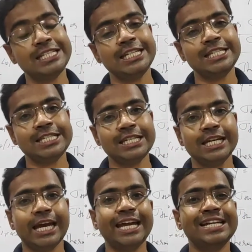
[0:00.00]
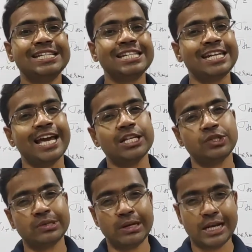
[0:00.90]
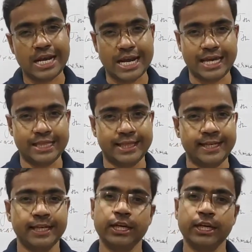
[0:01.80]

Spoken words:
changing its natural length.